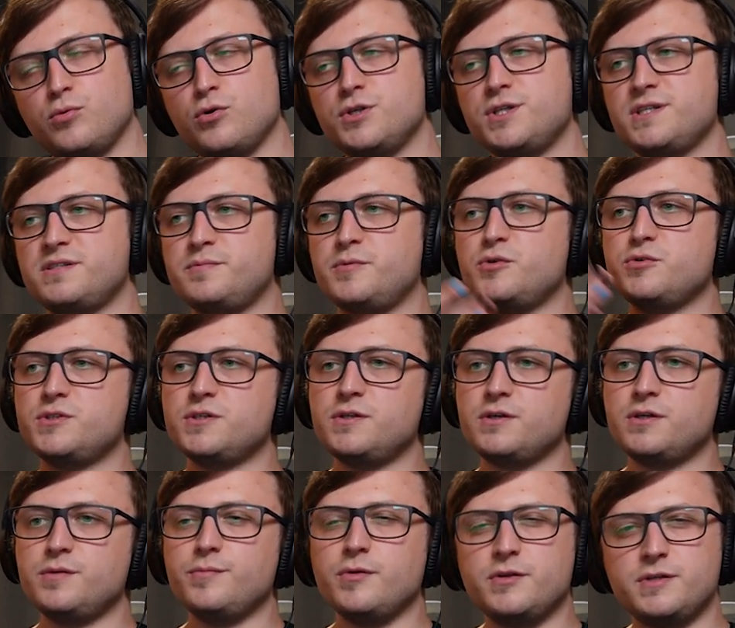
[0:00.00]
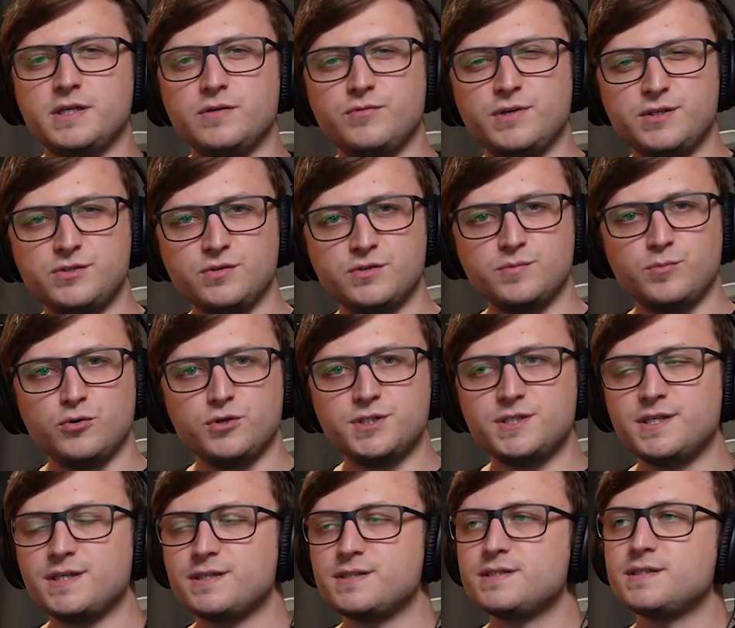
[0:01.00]
projects, but also the community resource
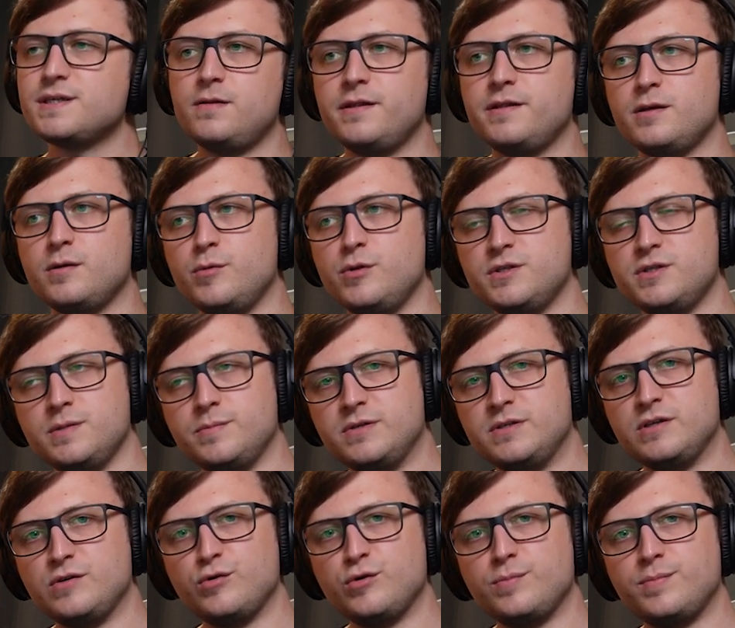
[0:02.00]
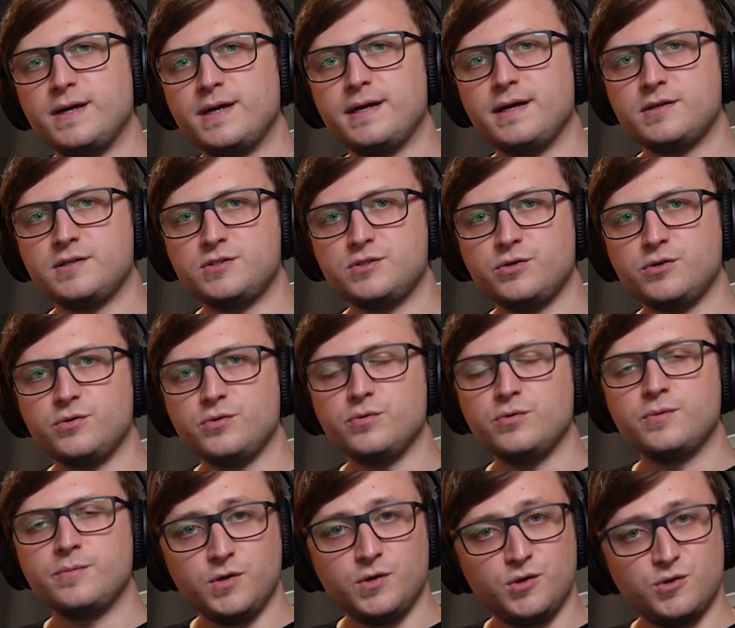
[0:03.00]
projects, like the community material pack. So
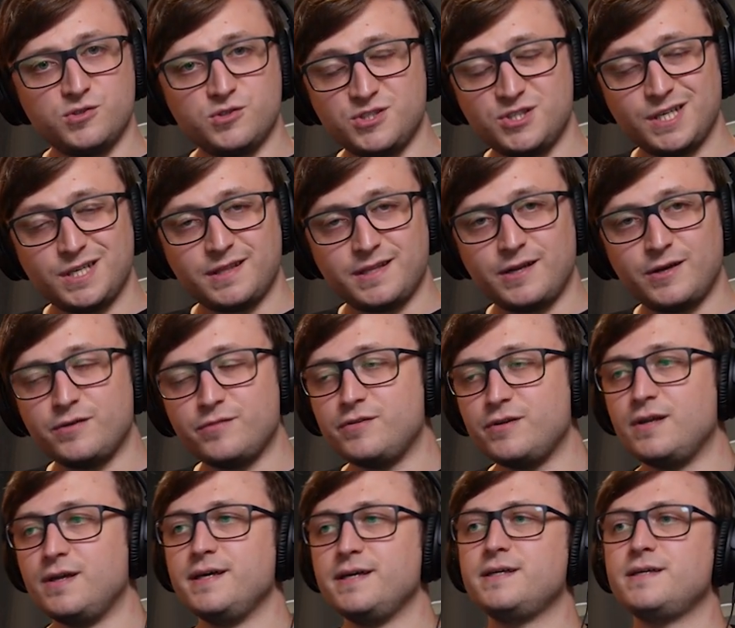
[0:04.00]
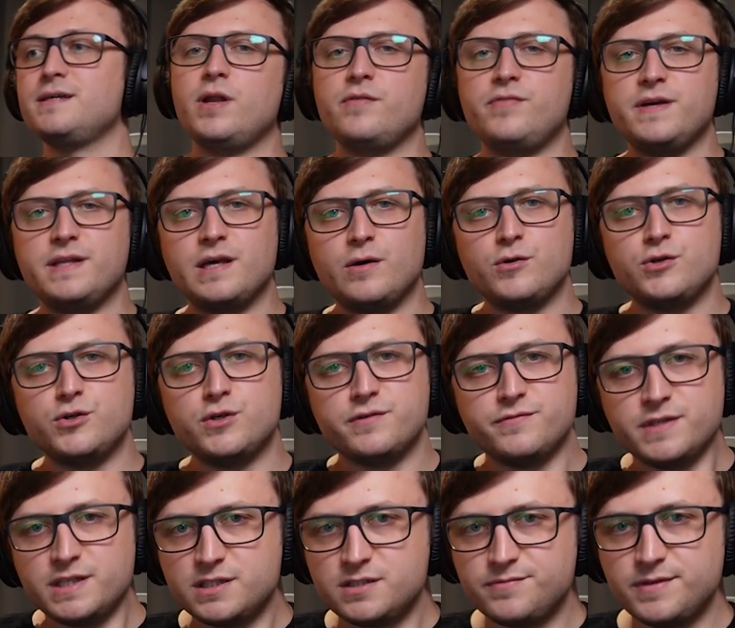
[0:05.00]
you can also check that out if you like. But I think that will do it
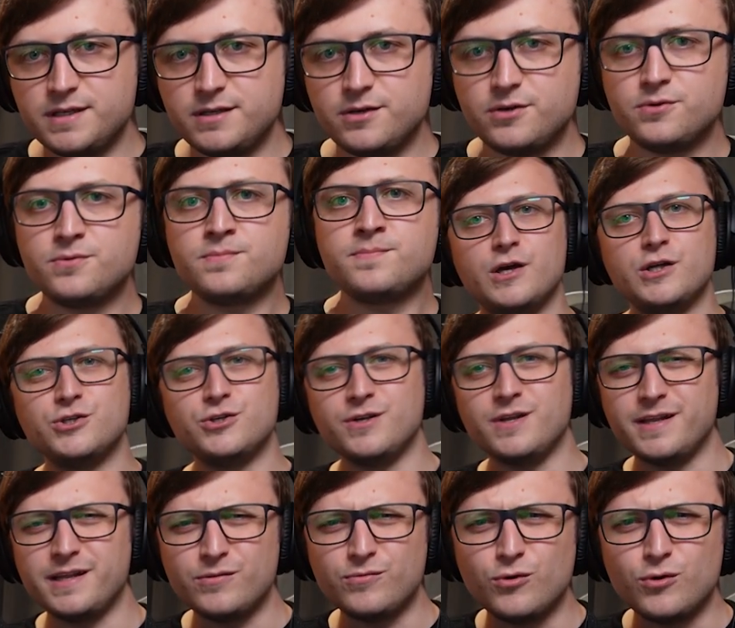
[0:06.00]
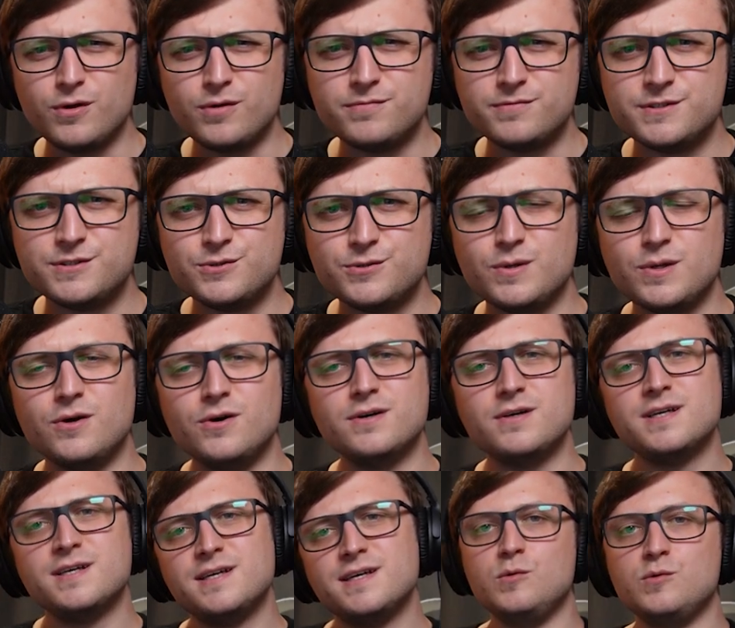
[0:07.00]
for this video. I shouldn't let it roll on for too
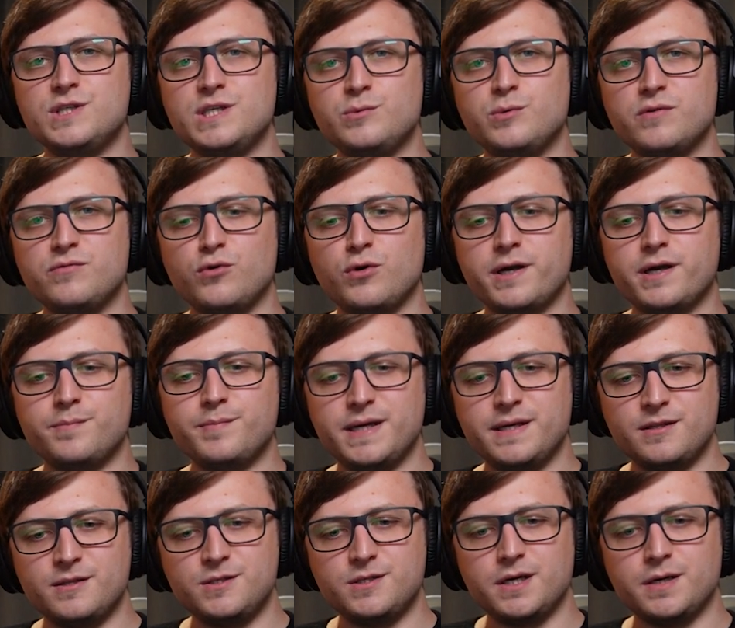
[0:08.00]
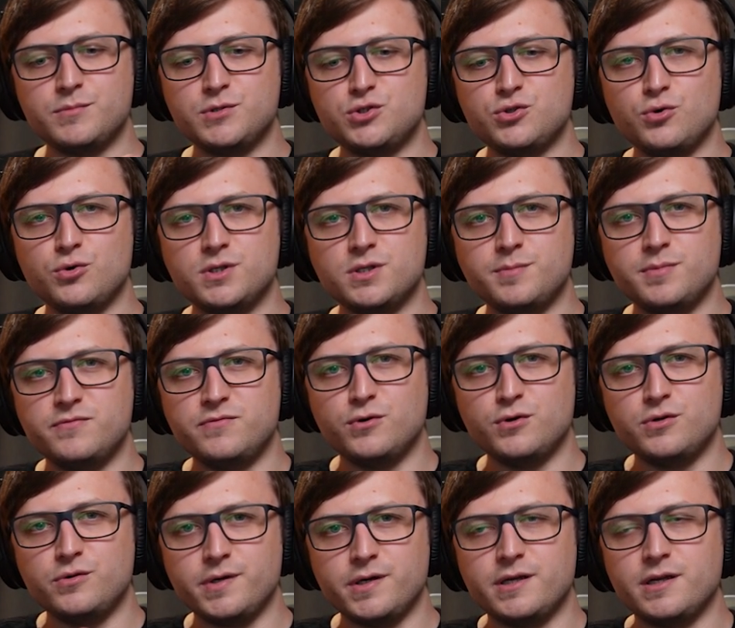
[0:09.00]
long. We'll see whether I can make the time shorter before
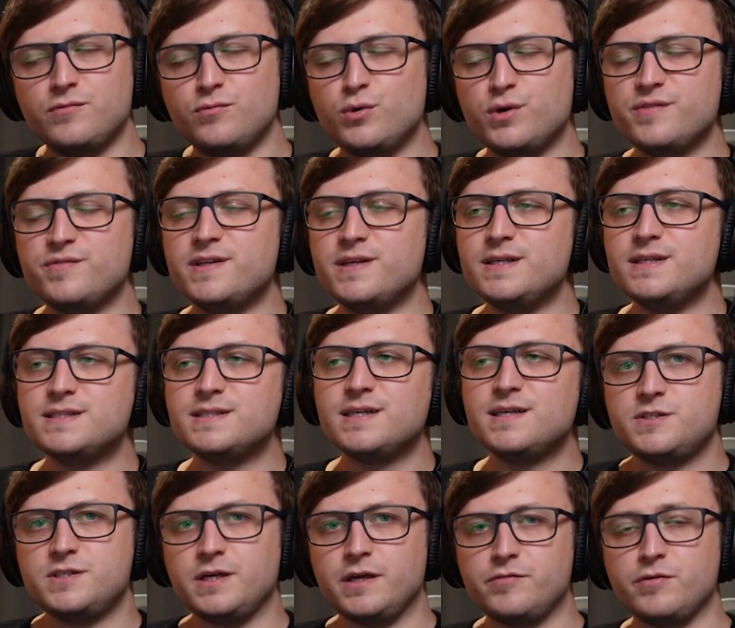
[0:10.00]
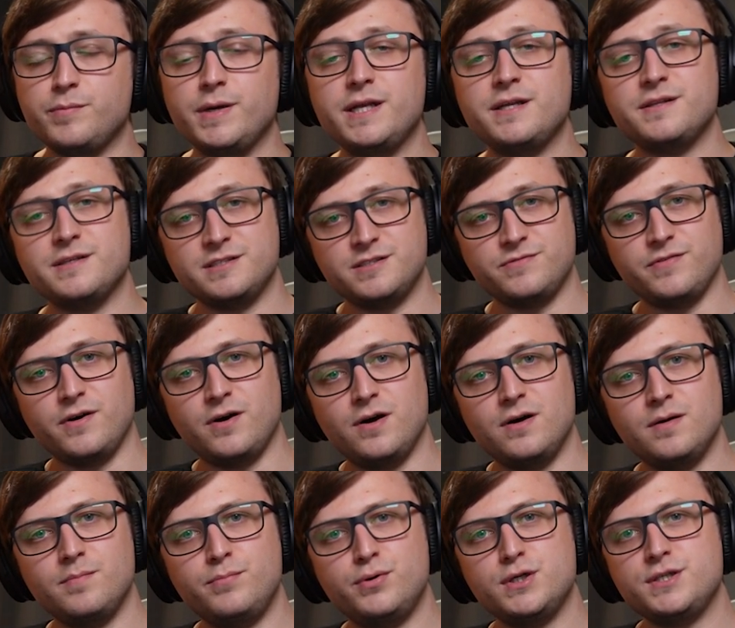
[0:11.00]
doing another one of these. So yeah, if you made it this
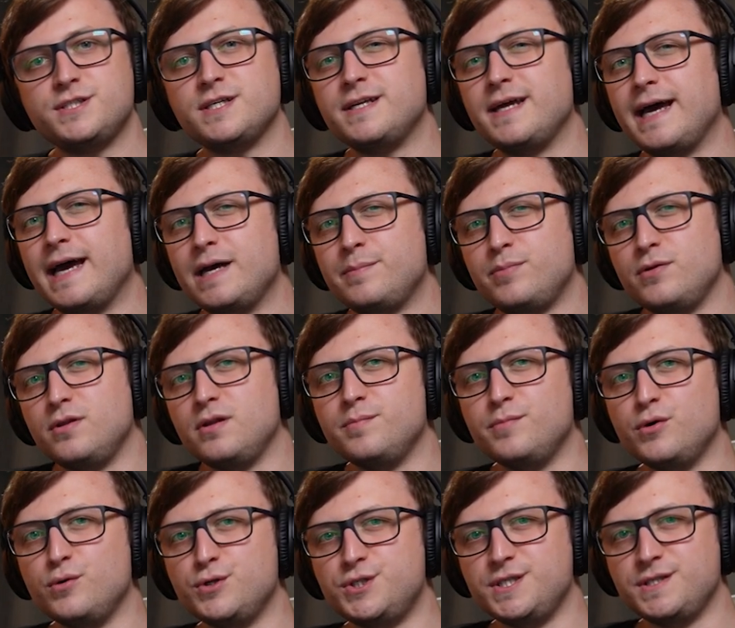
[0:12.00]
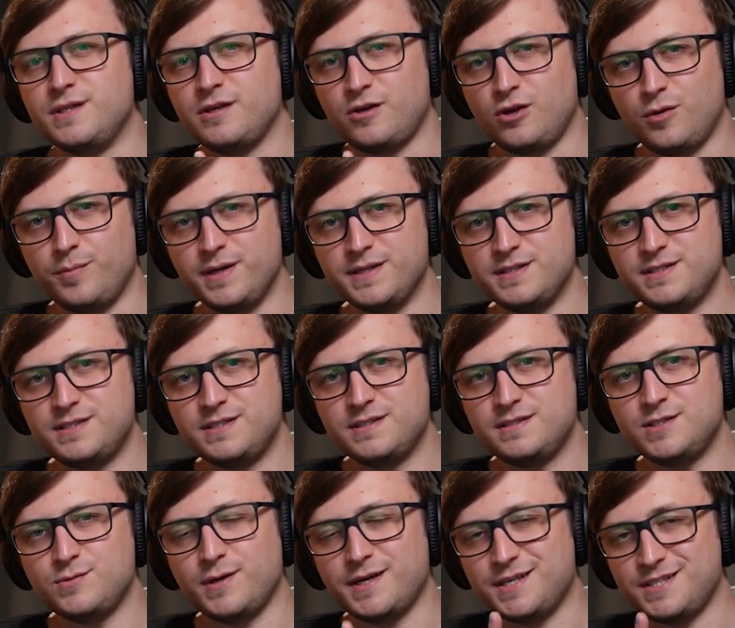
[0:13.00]
far, put an apple emoji in the comments
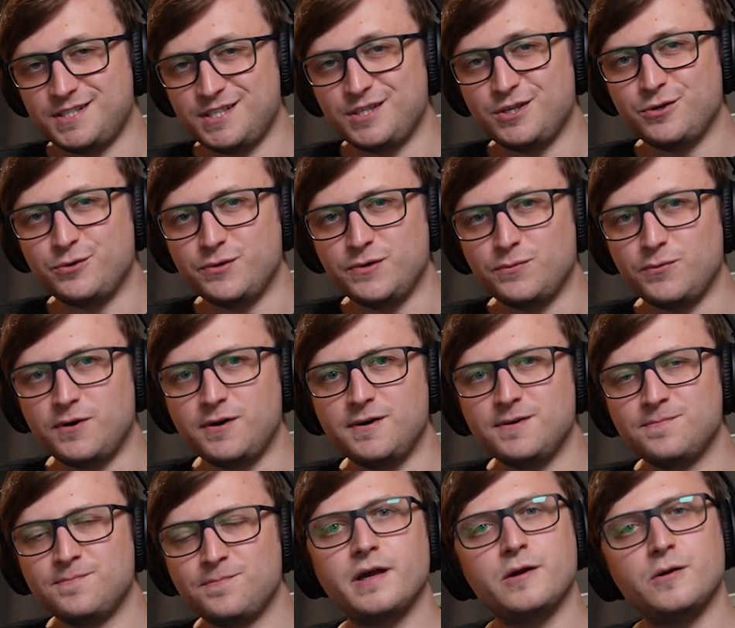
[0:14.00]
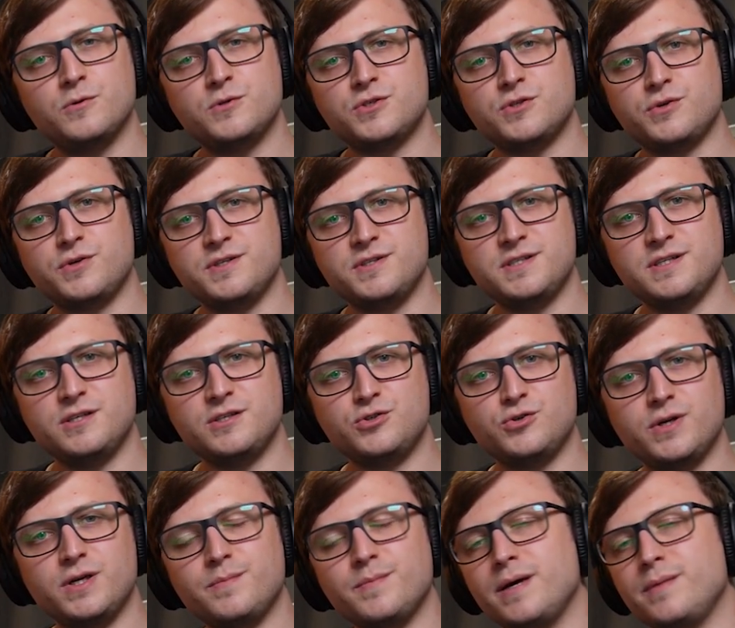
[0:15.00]
so I can see who you are. And also consider
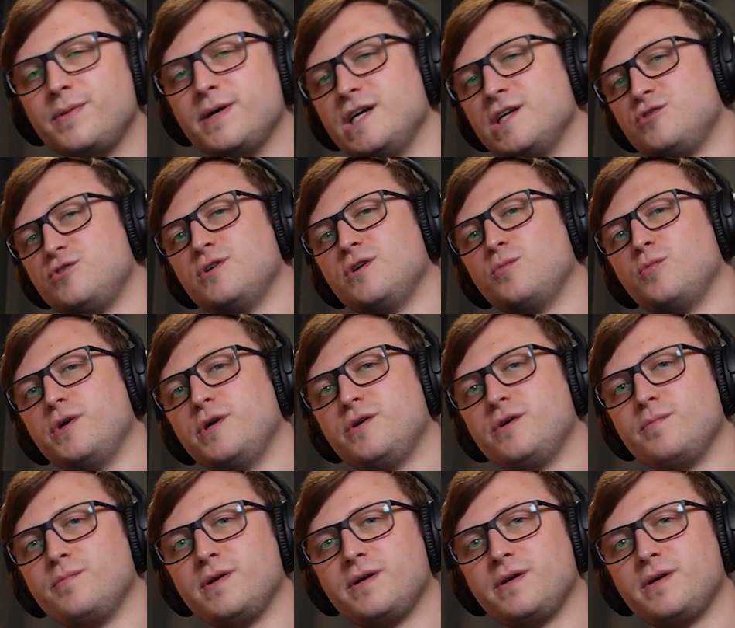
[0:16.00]
joining my Patreon, where you can